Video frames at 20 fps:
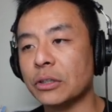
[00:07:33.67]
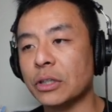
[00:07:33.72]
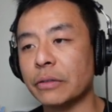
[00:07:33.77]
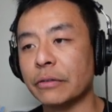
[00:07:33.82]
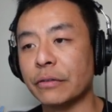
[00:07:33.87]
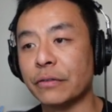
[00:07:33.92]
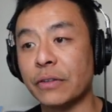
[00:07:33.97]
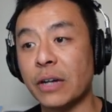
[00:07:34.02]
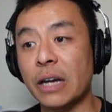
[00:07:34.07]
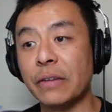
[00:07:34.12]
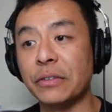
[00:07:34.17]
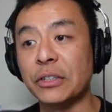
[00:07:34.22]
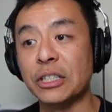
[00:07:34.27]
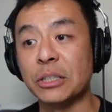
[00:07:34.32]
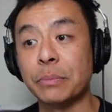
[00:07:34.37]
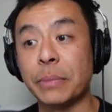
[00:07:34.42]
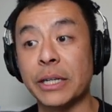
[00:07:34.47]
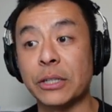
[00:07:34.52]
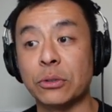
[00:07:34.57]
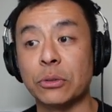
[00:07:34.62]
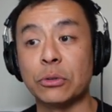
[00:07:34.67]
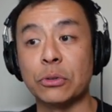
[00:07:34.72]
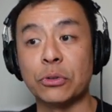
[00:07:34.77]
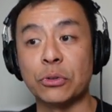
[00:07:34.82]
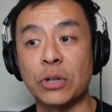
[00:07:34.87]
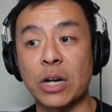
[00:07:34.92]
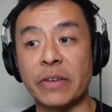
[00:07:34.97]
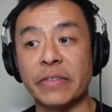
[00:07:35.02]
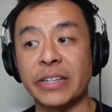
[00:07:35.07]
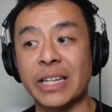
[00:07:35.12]
over 5 years based on your
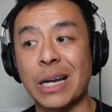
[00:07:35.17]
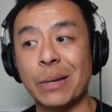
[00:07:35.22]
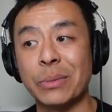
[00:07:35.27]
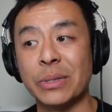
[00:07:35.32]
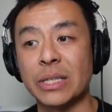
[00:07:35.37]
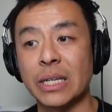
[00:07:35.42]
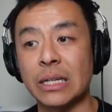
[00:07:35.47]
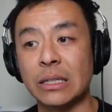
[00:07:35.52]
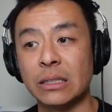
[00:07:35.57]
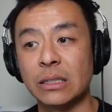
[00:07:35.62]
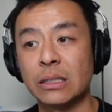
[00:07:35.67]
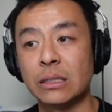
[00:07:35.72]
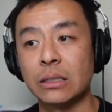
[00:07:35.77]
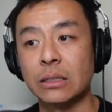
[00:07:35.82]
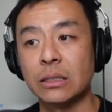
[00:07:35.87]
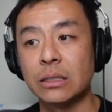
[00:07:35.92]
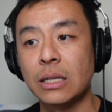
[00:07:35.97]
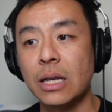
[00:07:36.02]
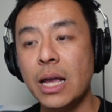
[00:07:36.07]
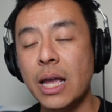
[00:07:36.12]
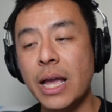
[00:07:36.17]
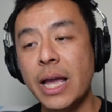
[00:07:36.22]
driving habits and distance,